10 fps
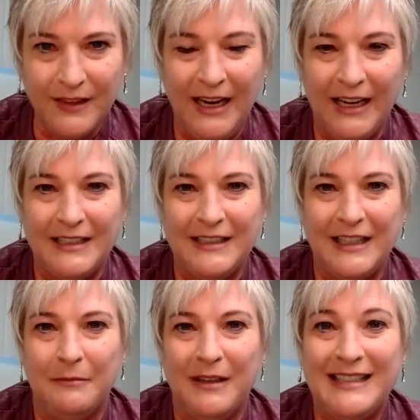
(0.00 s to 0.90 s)
And
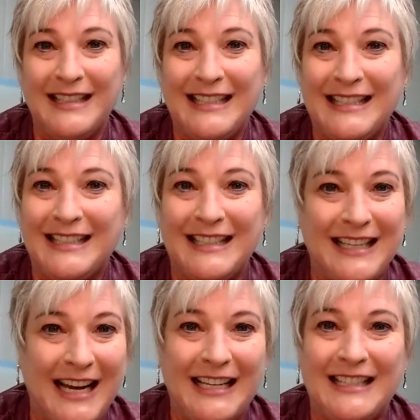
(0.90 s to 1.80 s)
um, it's
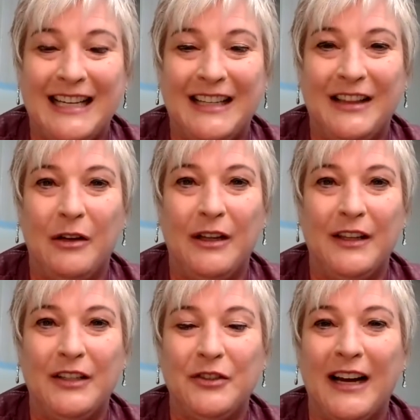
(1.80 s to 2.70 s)
instantaneous, and the,
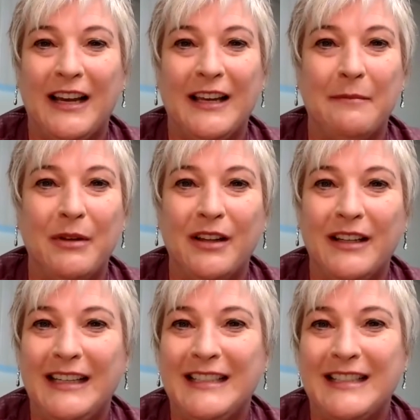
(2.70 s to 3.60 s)
the tracking
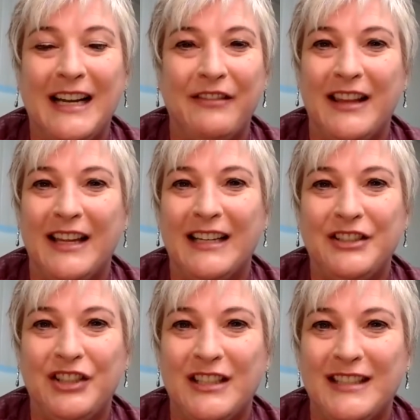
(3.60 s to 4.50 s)
abilities and everything is
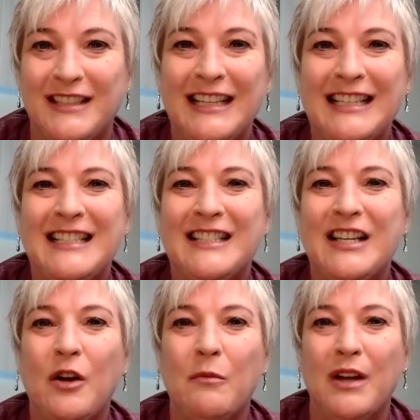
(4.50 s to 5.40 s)
just
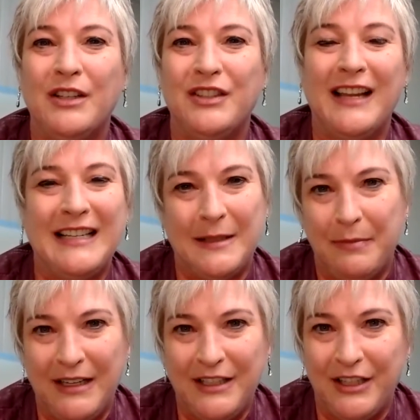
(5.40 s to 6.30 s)
so much light
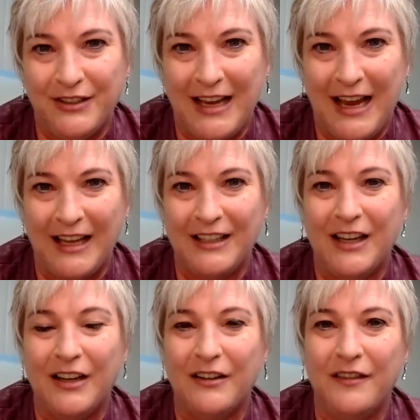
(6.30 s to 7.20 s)
speed years ahead
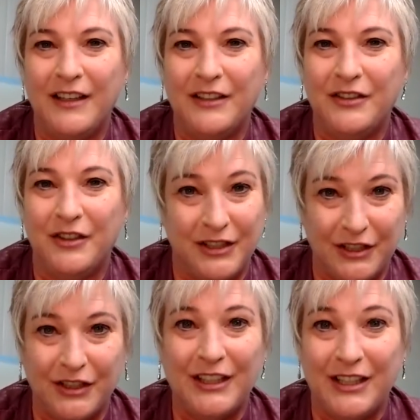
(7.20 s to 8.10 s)
of the
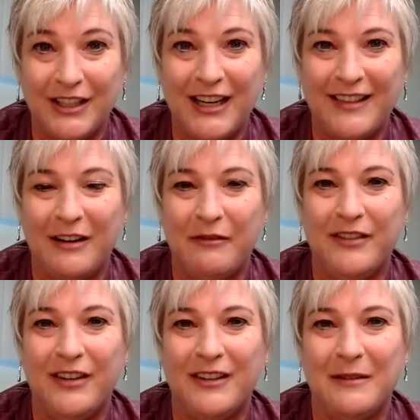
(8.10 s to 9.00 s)
traditional internet that
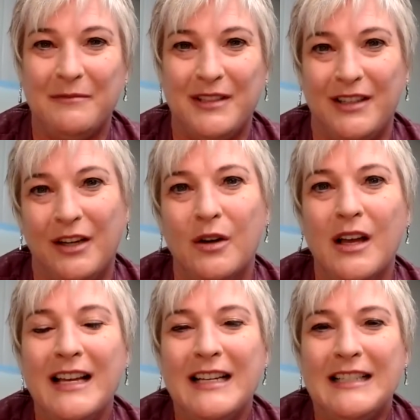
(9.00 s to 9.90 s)
we've all come to know.
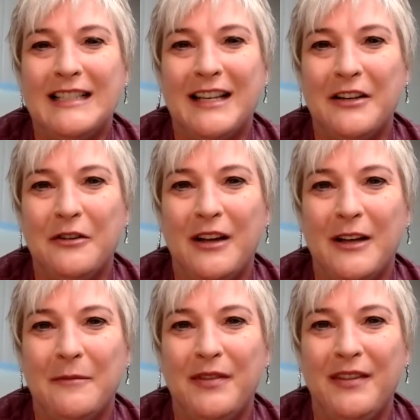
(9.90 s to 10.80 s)
So
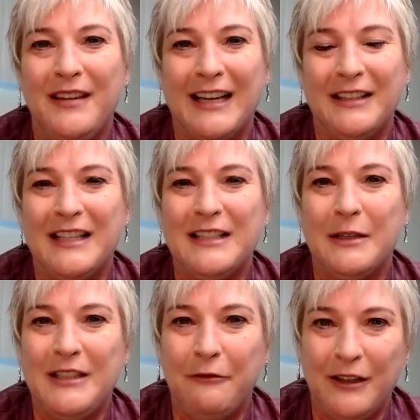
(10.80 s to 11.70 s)
um, yes, it's a,
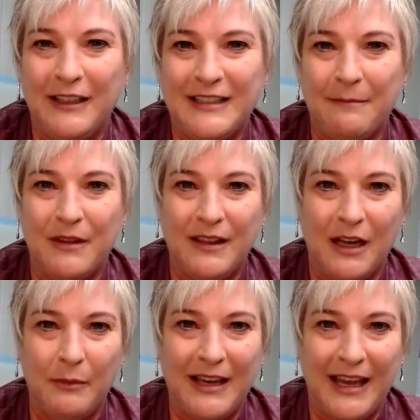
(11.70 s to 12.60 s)
definitely something
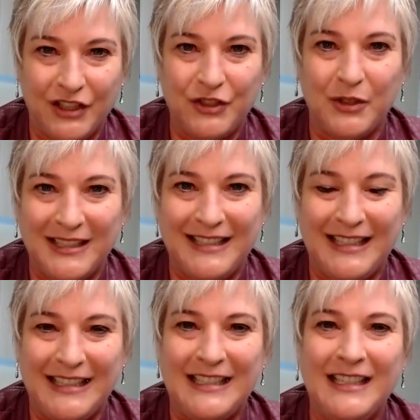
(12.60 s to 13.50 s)
that we can trust
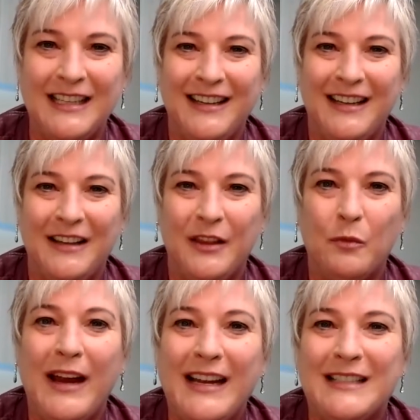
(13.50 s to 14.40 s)
in. The
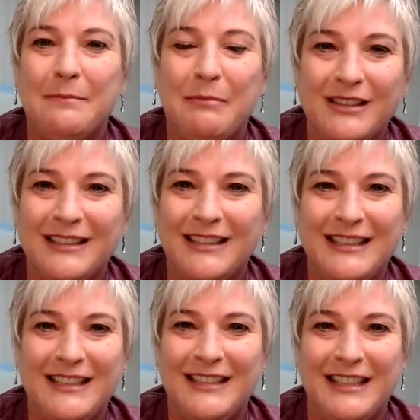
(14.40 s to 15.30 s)
way it's built,
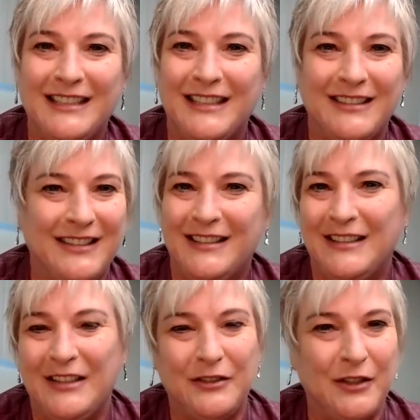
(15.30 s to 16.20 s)
it's just there's
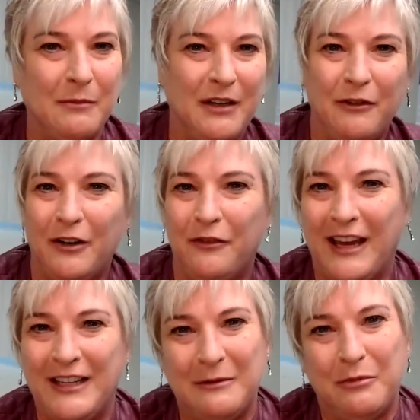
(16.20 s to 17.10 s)
just so many
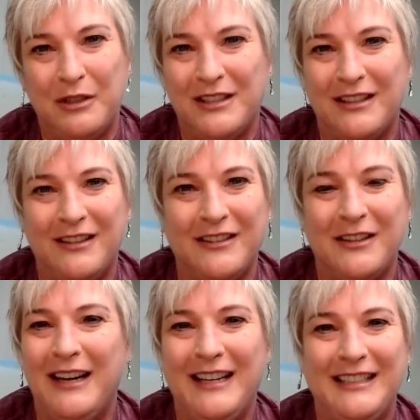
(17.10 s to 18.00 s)
verification points along the
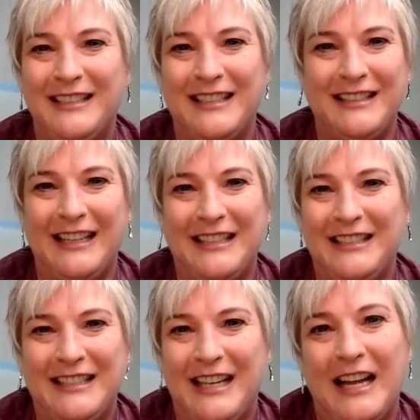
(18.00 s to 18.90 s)
way. It's just like
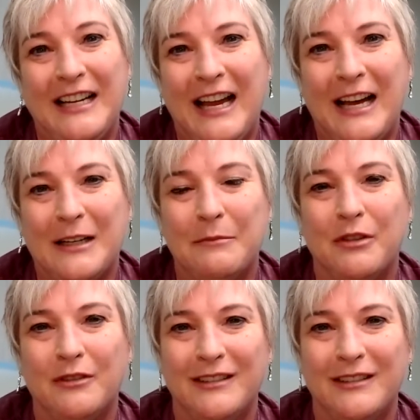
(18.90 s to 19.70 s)
she said, unhackable.